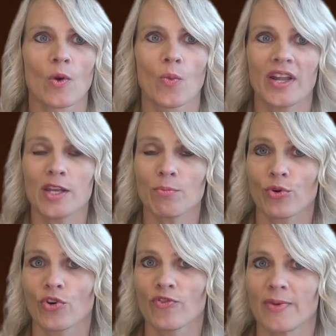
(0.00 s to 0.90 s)
What
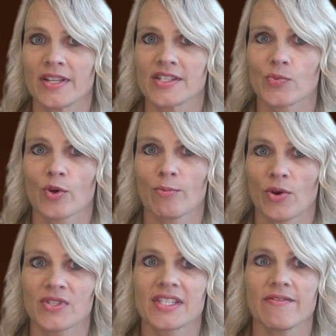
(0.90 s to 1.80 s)
improvements will
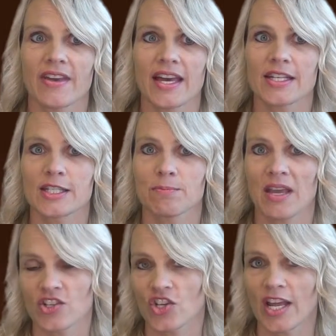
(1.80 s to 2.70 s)
most affect
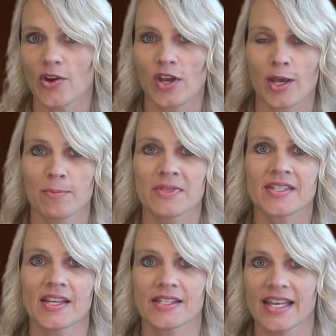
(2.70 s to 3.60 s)
patient
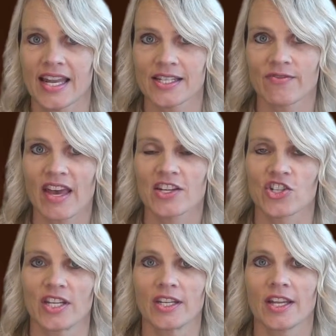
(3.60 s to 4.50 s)
outcomes and
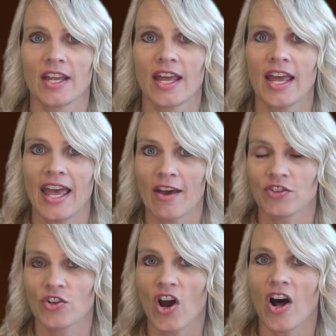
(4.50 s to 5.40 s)
satisfaction?
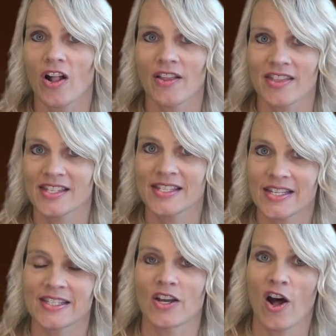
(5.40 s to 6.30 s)
After all, this
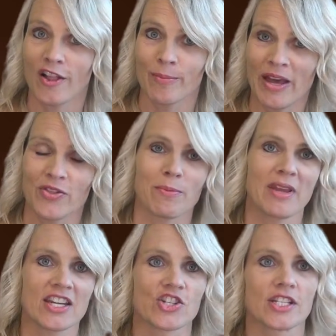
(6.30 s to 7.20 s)
is all about the
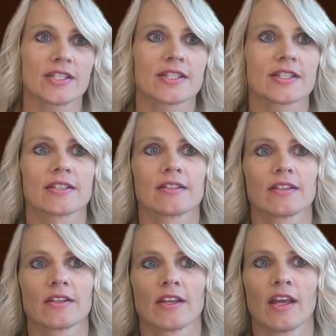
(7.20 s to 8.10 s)
patients.
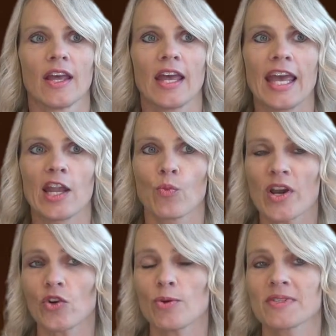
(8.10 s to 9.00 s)
And
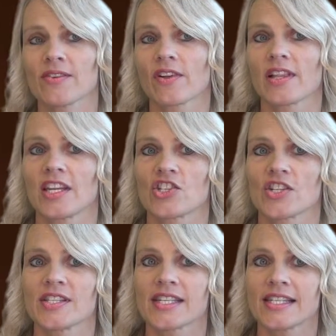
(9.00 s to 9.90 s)
what groups of
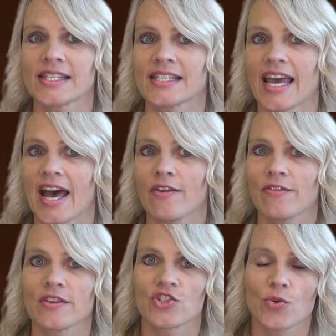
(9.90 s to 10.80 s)
clinicians and
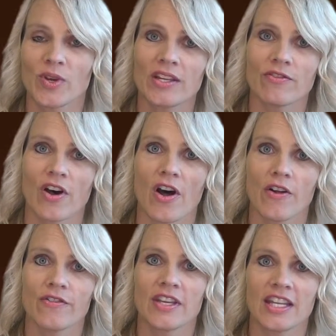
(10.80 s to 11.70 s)
staff should we
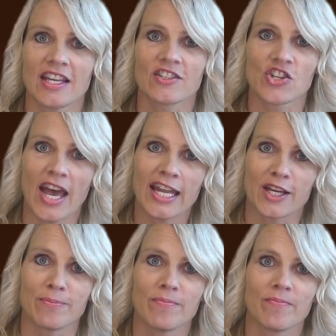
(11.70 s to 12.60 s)
involve in each
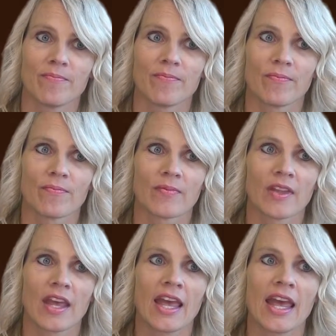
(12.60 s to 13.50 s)

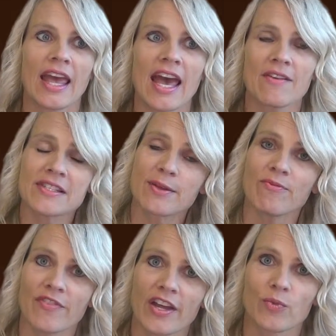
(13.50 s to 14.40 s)
item? Have
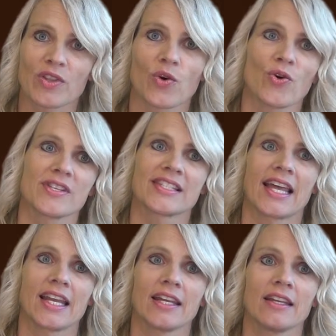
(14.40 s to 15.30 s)
some fun with goal
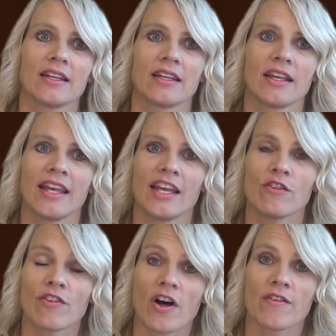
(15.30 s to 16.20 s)
setting.
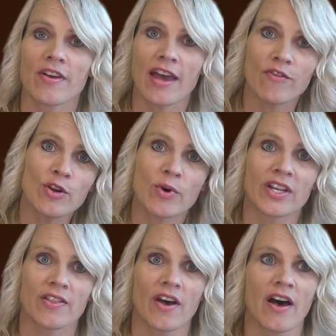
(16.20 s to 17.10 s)
Involve
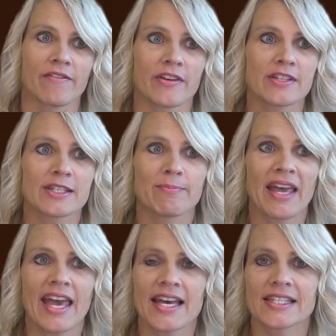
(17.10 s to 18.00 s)
everyone in the office
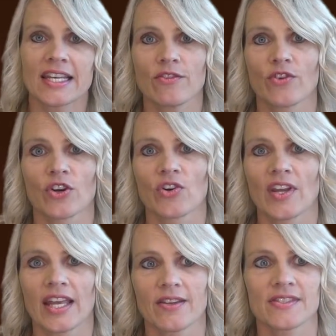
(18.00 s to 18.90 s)
by asking for
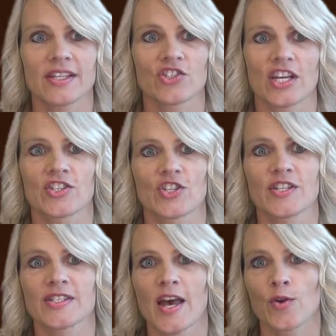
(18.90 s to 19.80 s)
creative
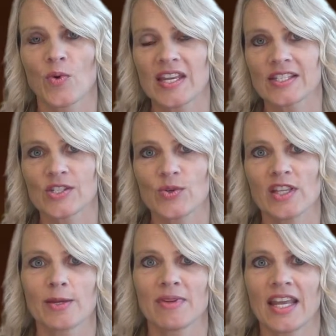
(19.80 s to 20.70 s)
suggestions on ways to
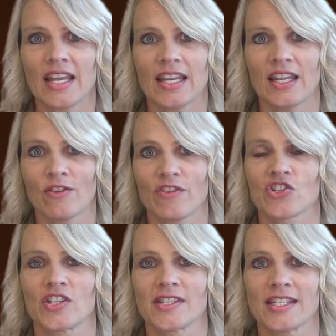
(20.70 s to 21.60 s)
eliminate
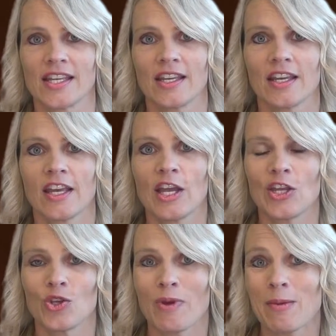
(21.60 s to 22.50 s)
inefficiency.
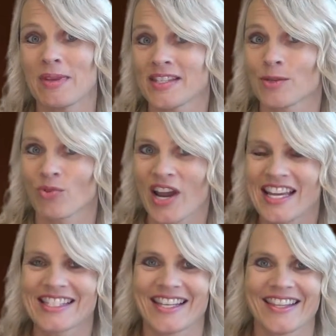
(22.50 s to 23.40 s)
You might be
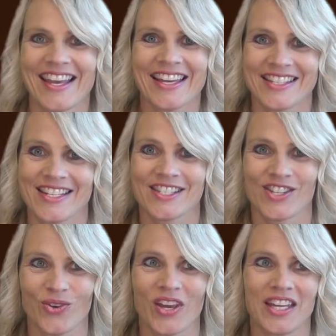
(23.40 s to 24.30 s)
surprised at the
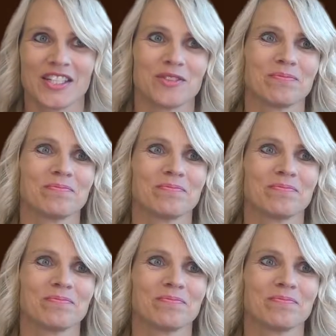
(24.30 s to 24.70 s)
ideas you get.